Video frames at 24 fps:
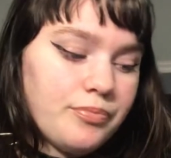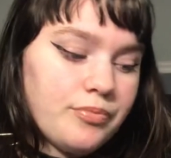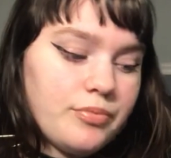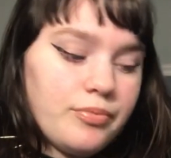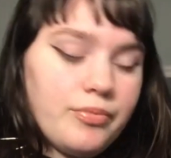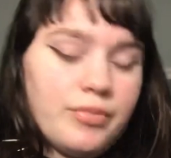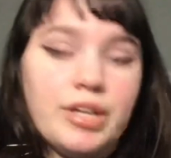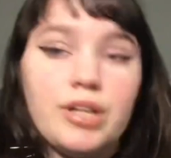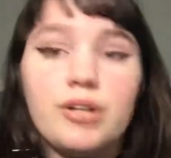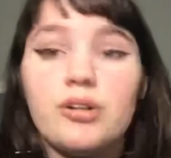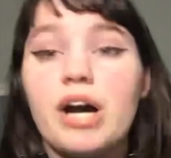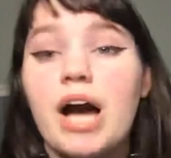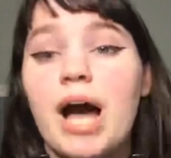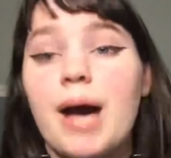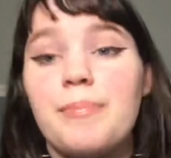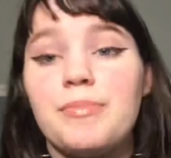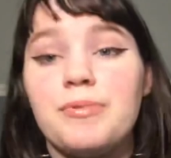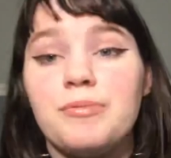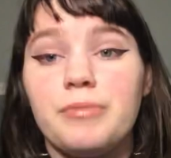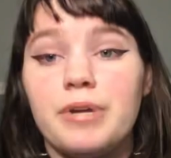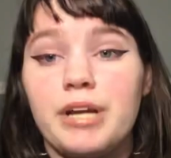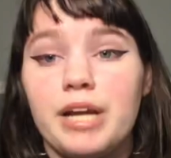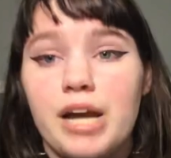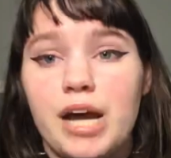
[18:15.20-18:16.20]
it'll happen
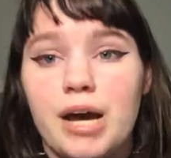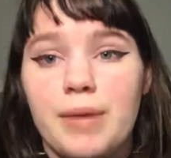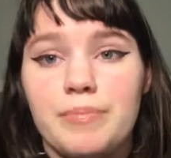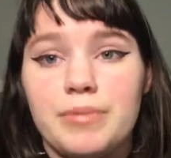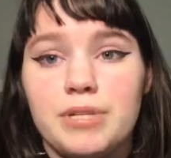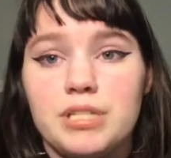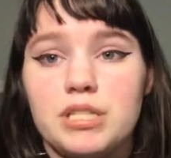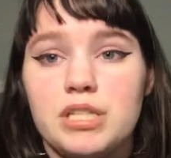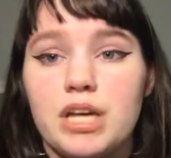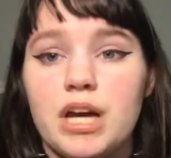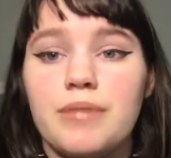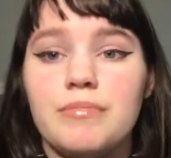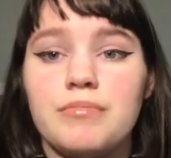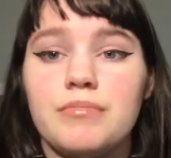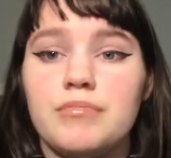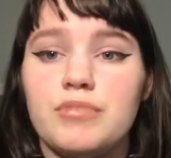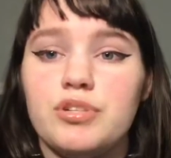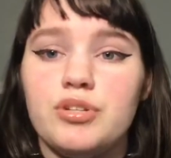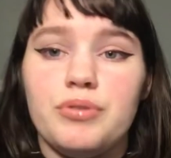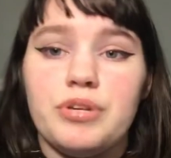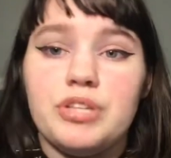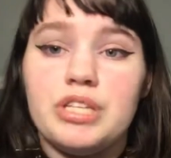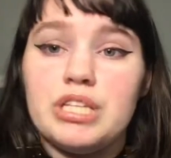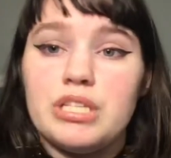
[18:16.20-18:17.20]
when it happens. I'm
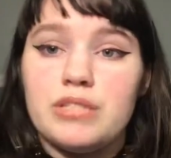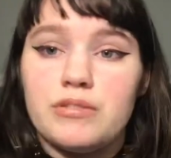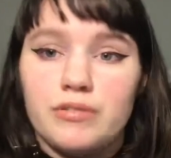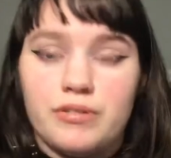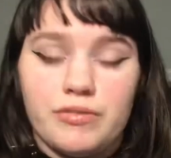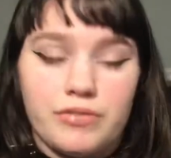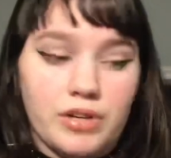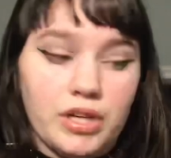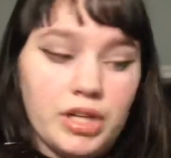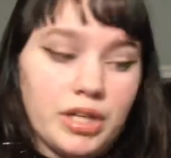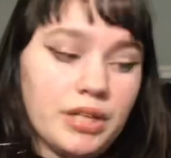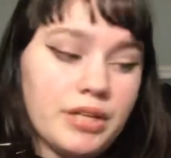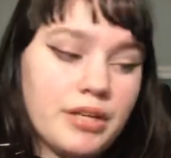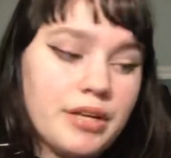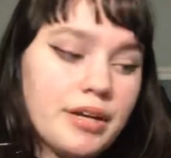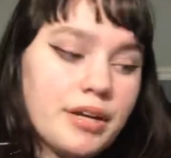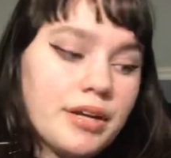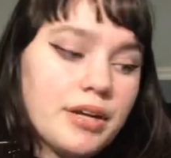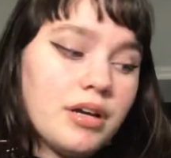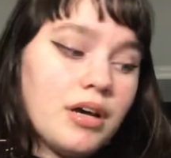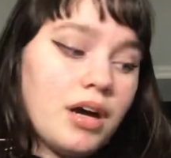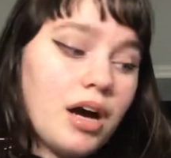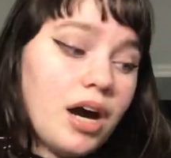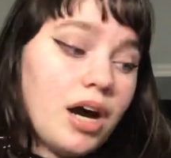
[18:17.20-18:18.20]
doing this for fun.
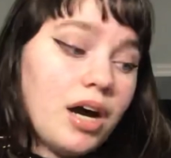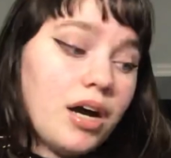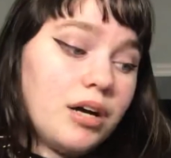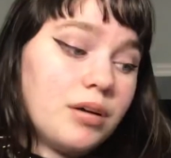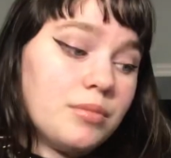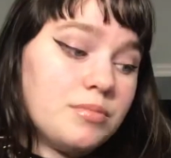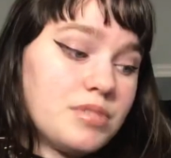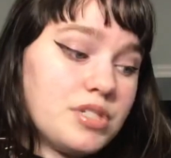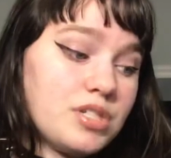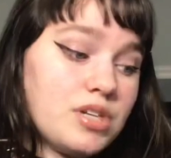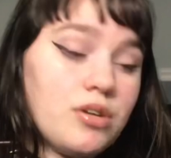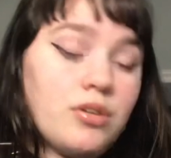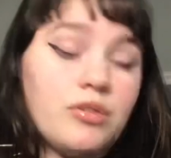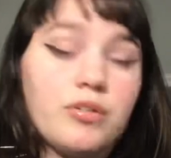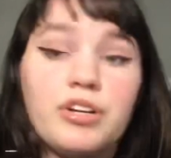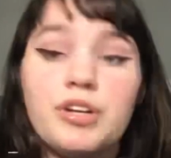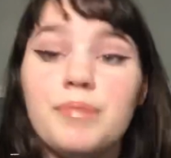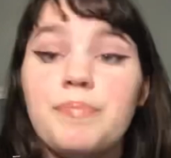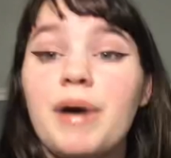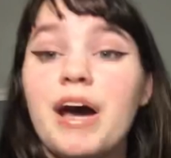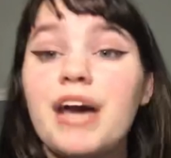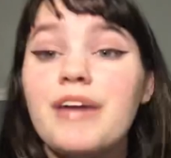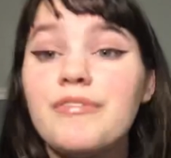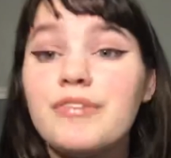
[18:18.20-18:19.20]
So
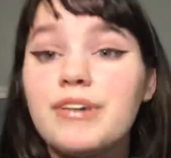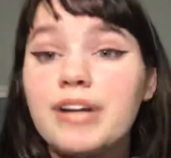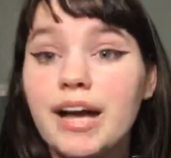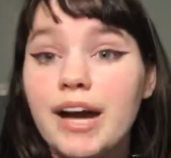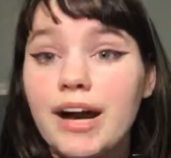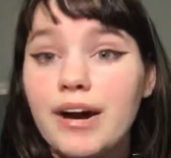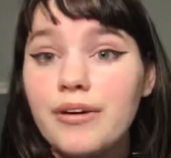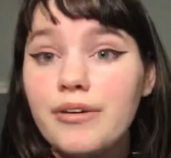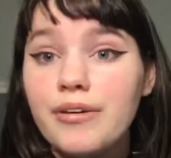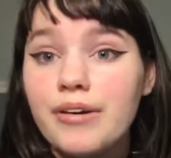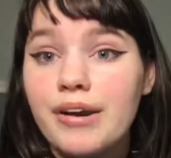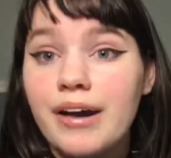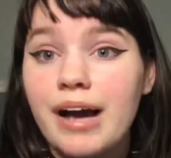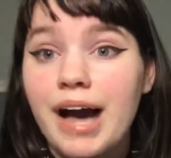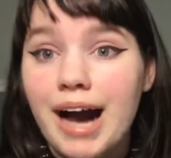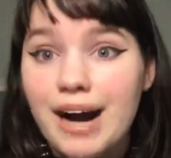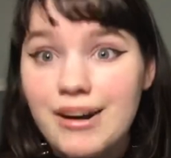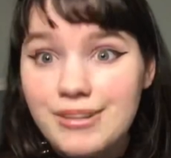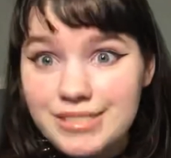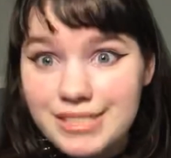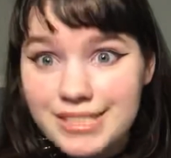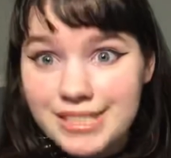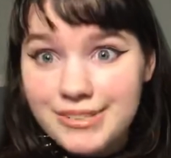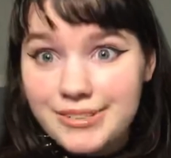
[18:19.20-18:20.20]
goodbye for now. I'll
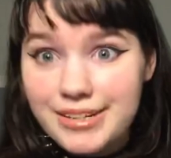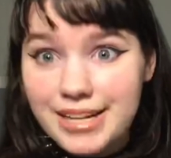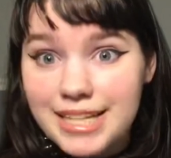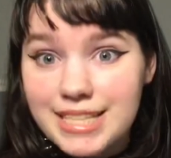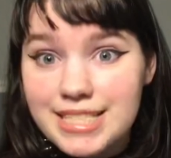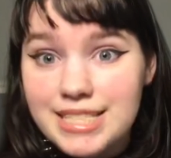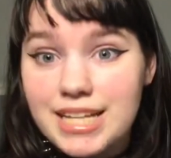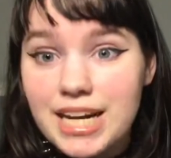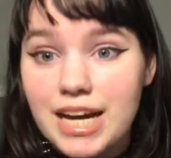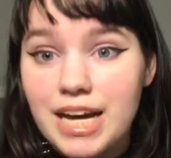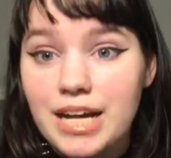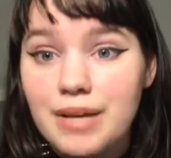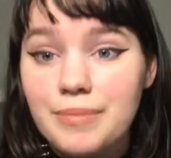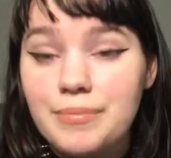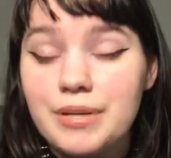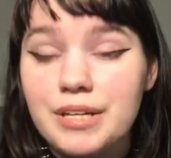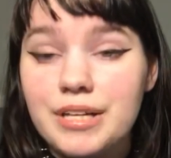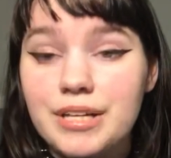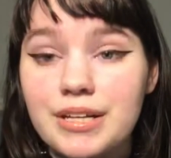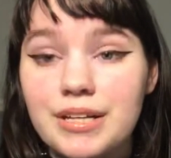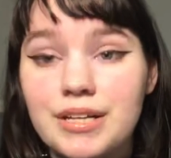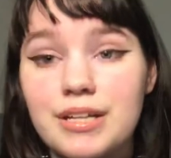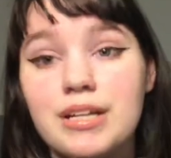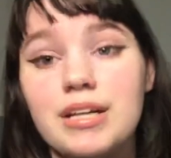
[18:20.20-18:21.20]
see you next time.
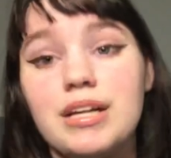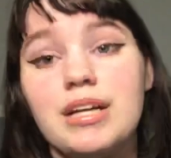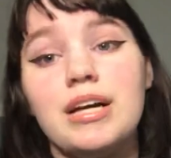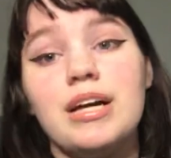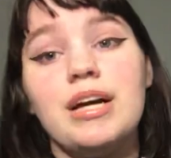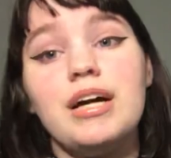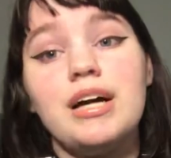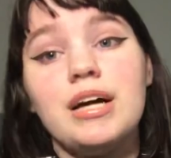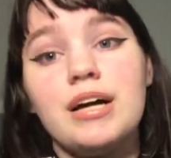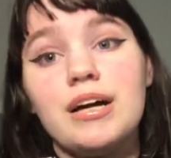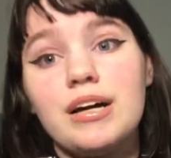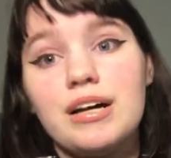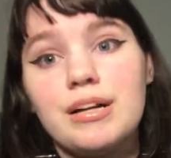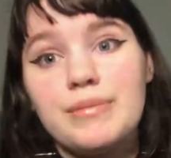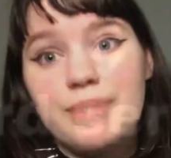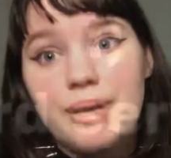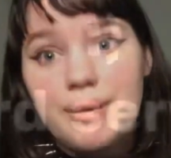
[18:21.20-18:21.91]
Bye